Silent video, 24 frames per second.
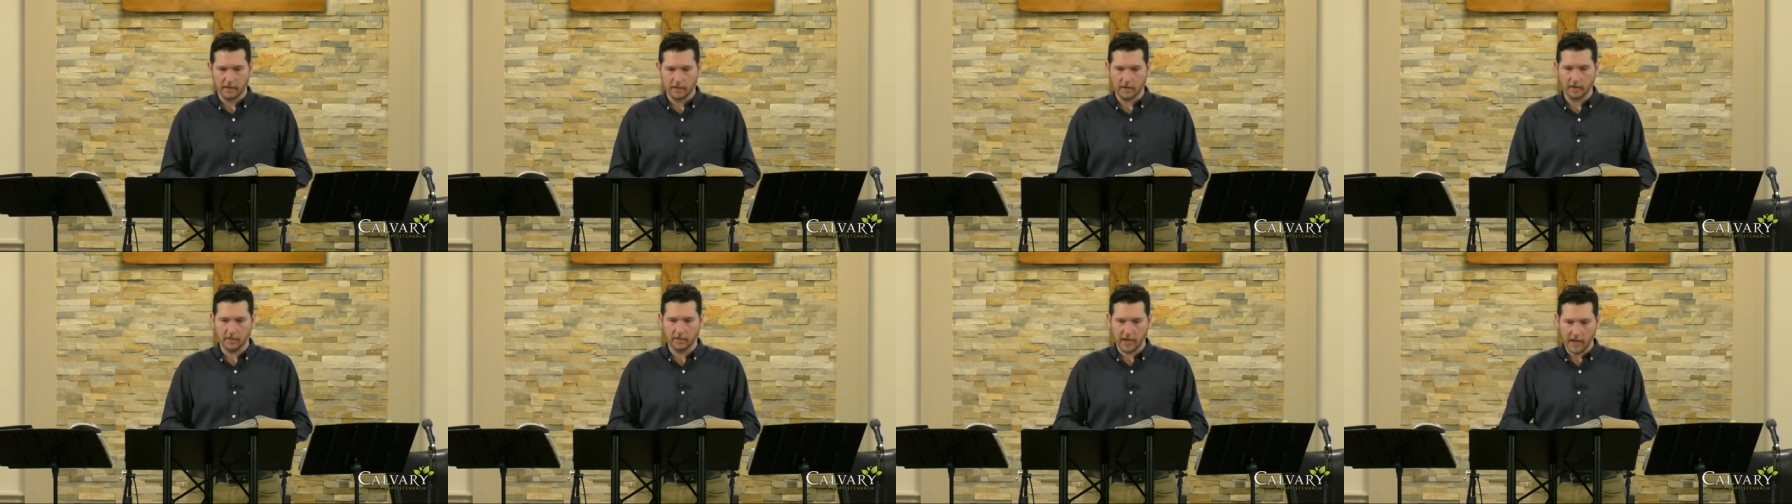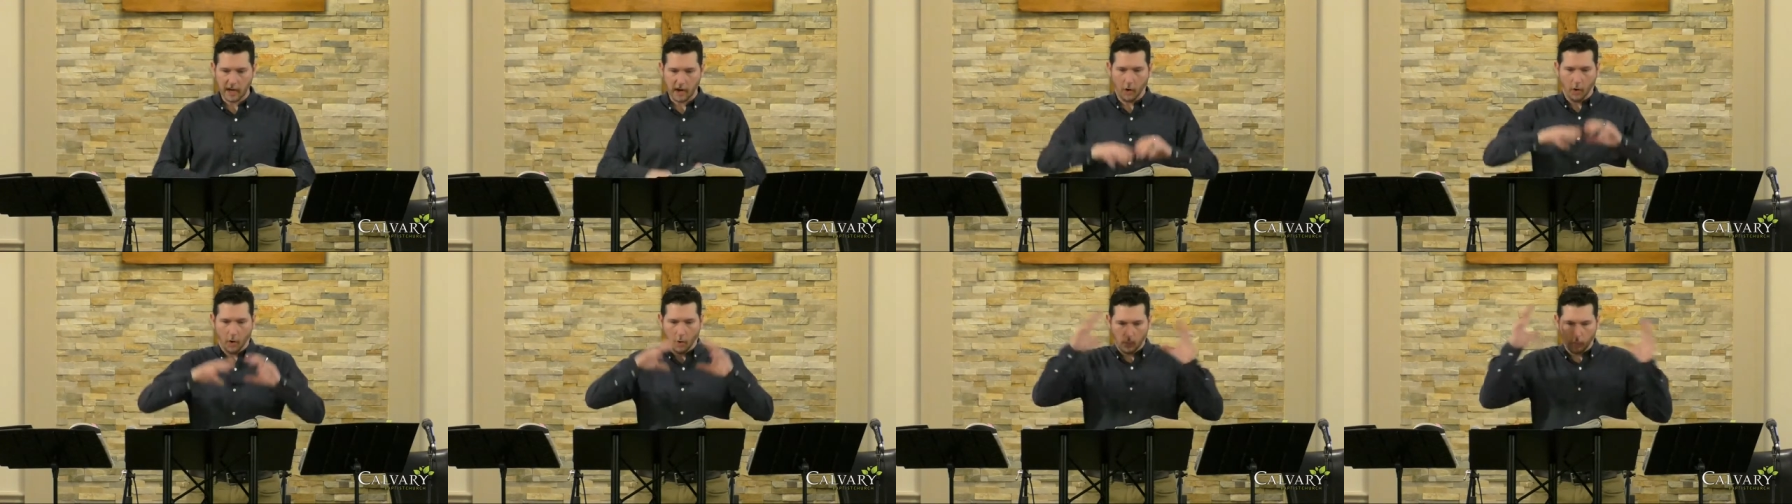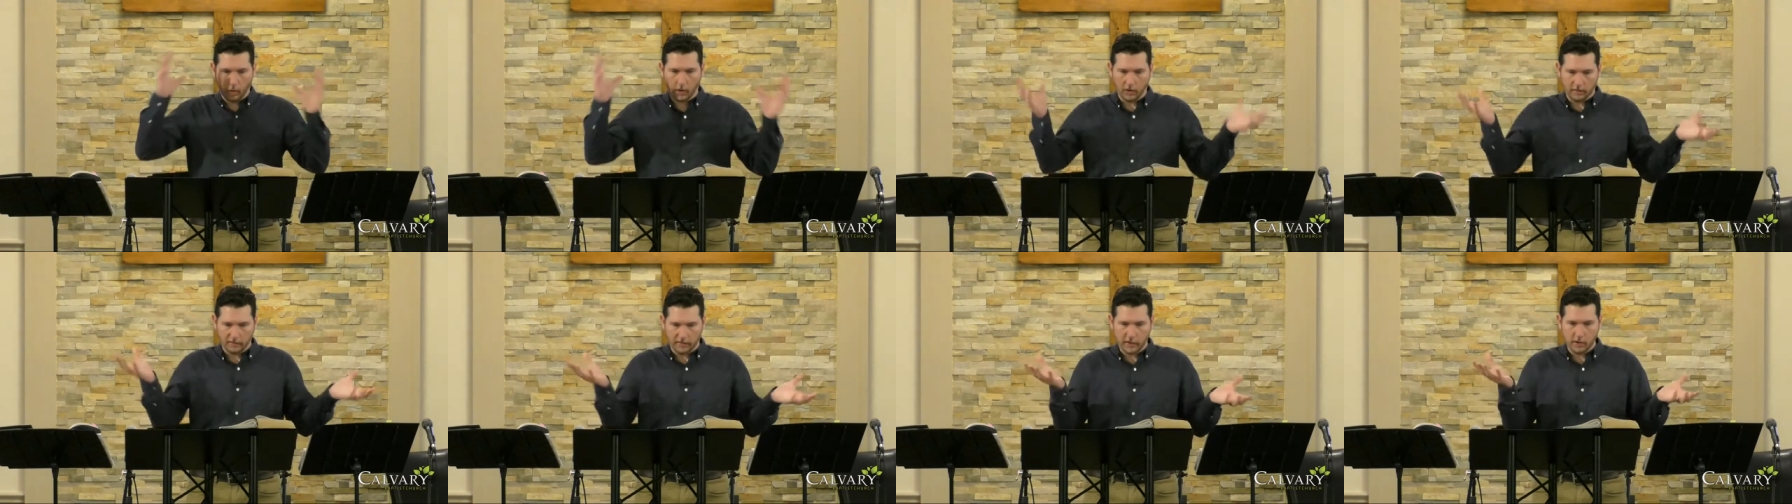their whole
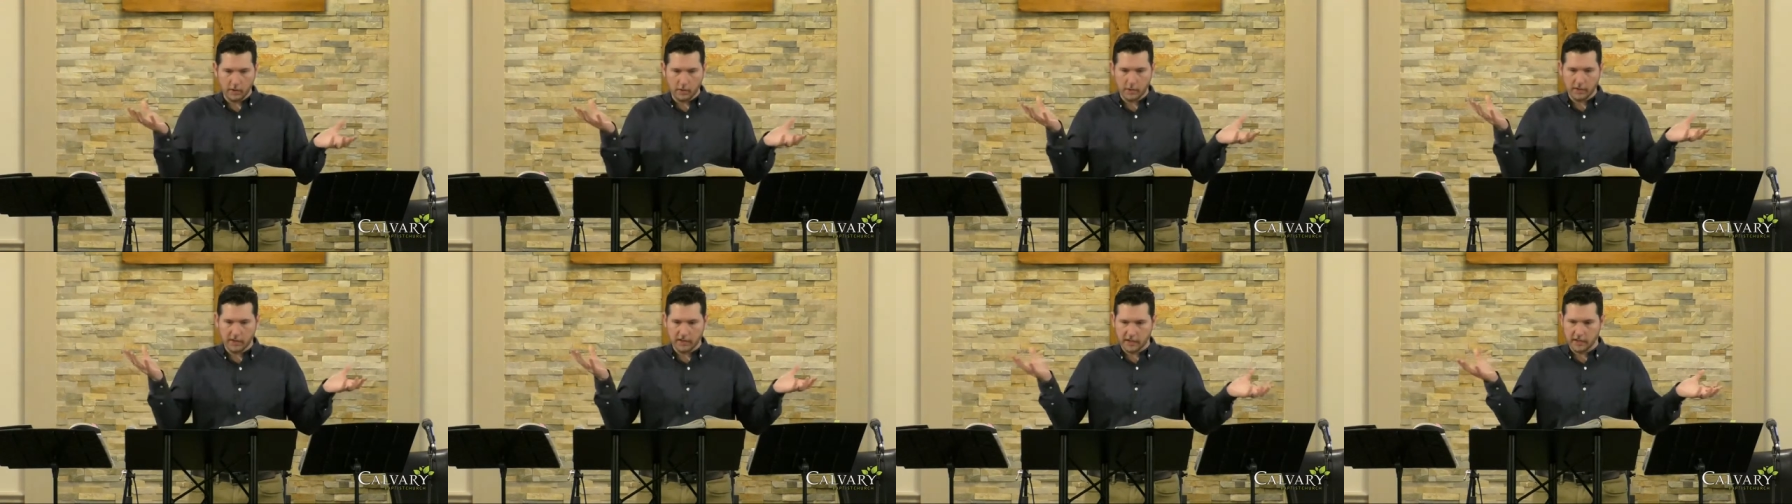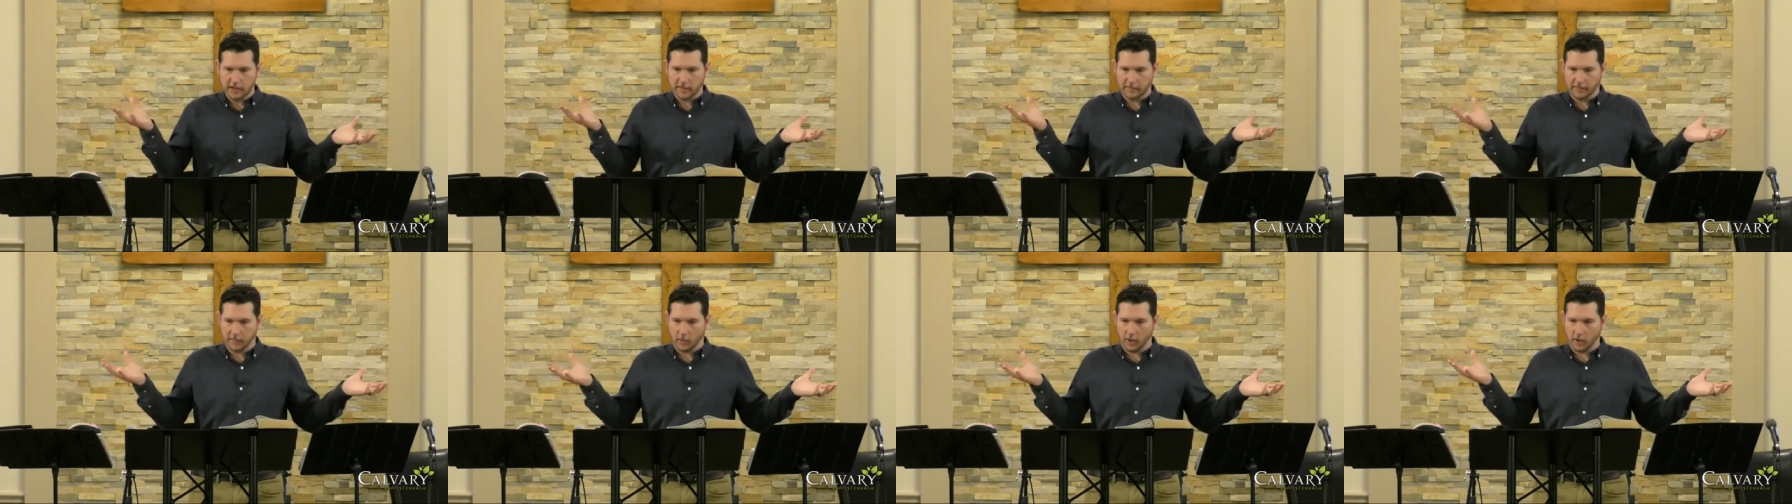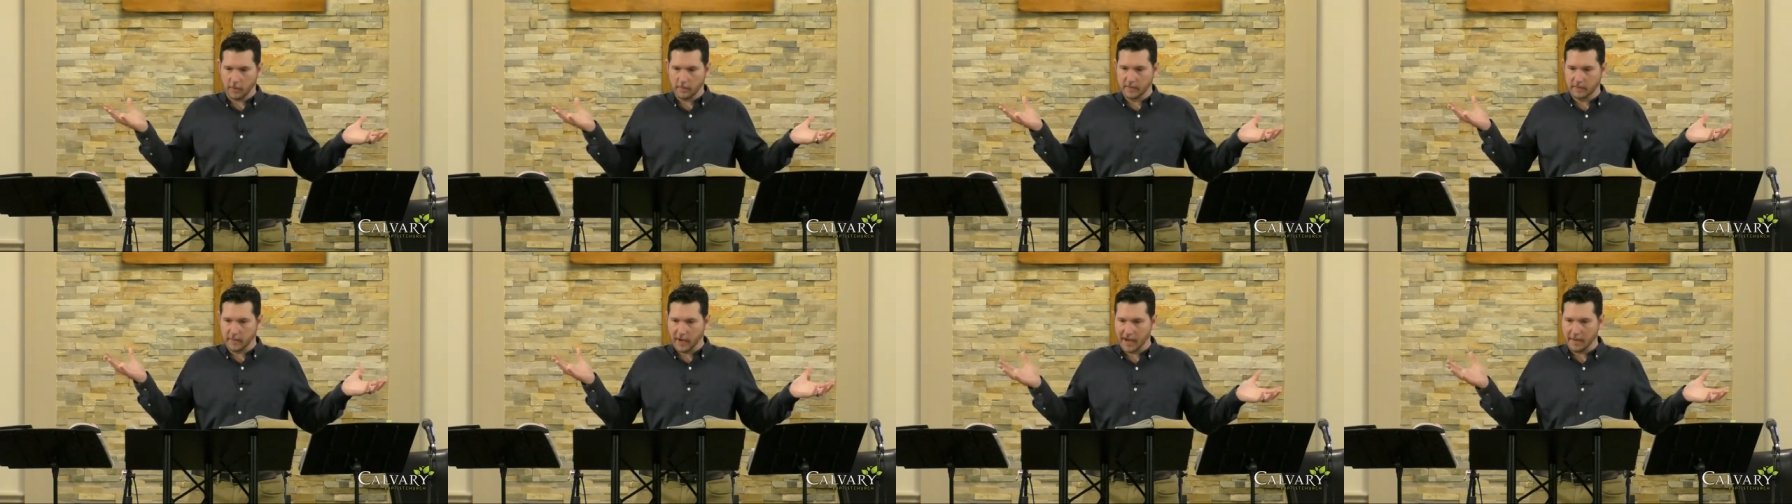worldview is, is
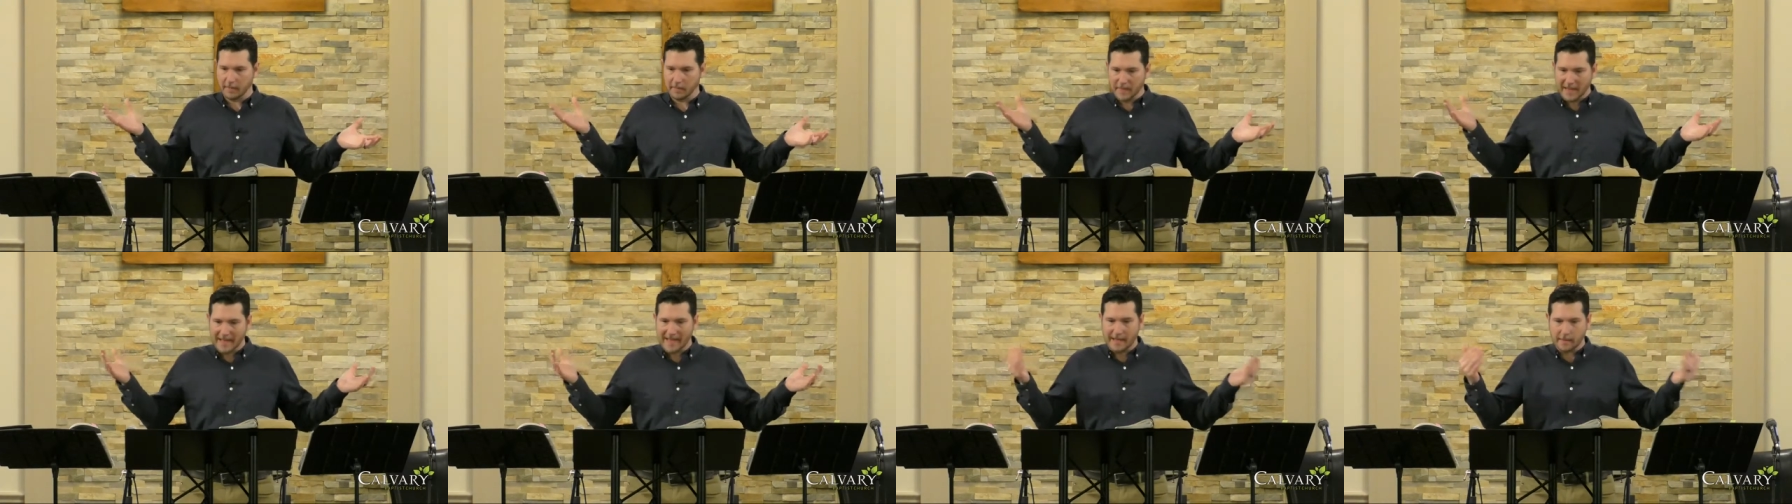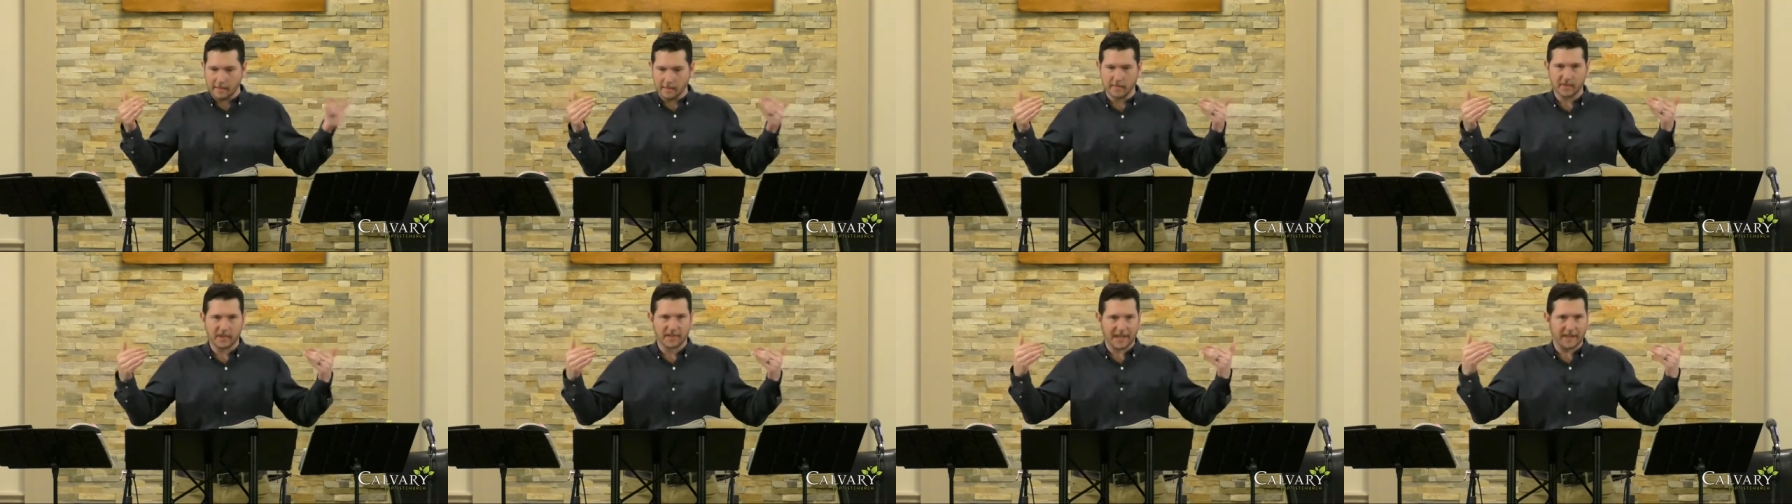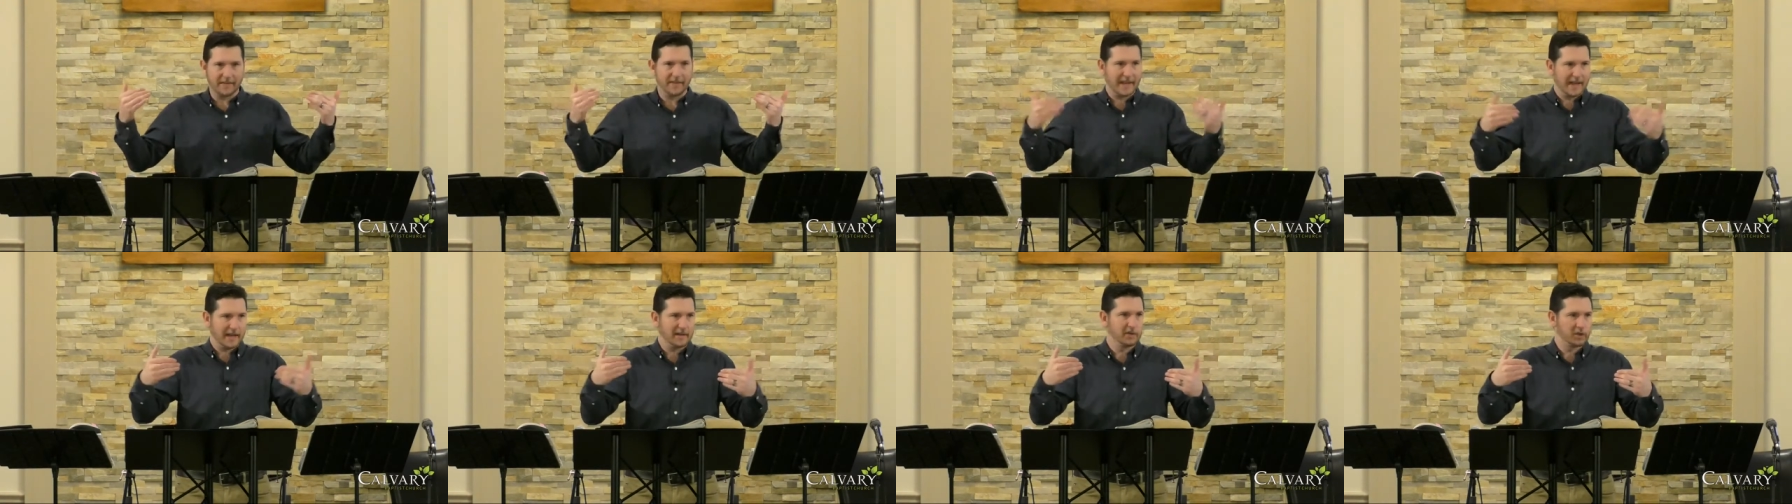formed by memes that they